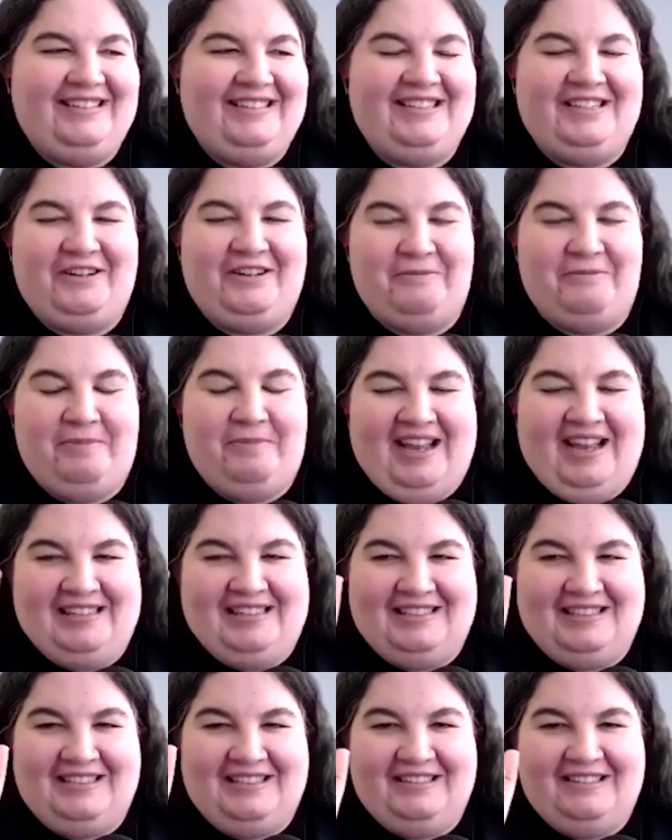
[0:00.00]
to go
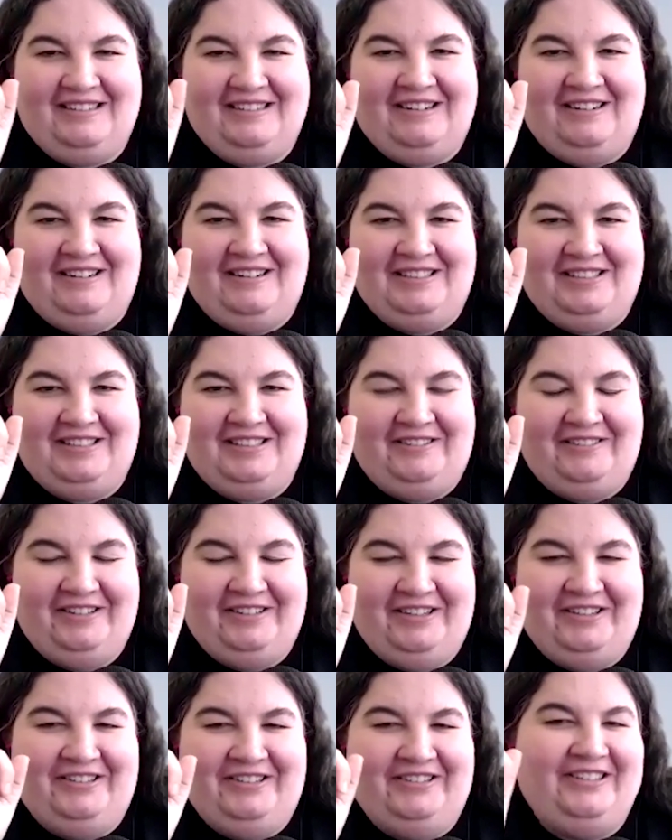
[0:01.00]
past Han
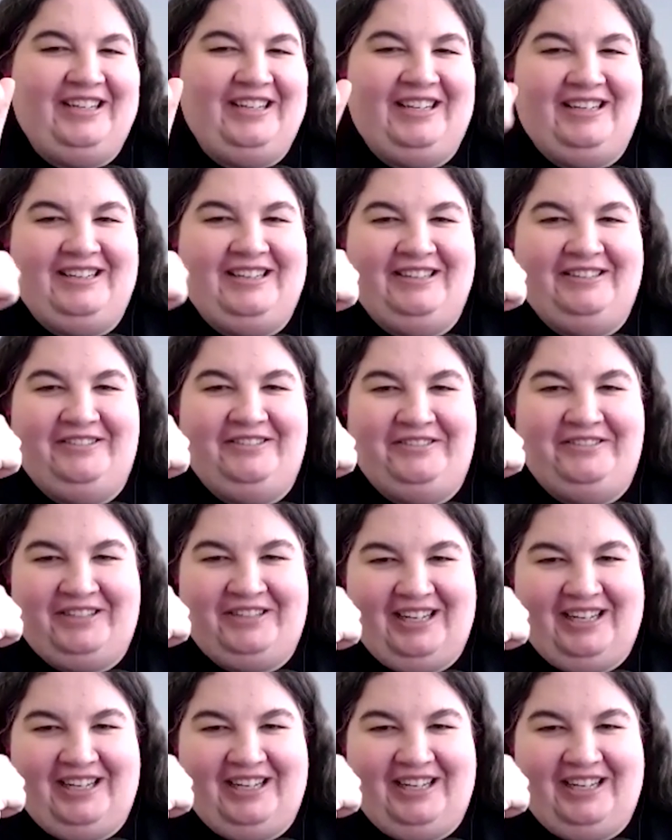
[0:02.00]
Solo and Luke.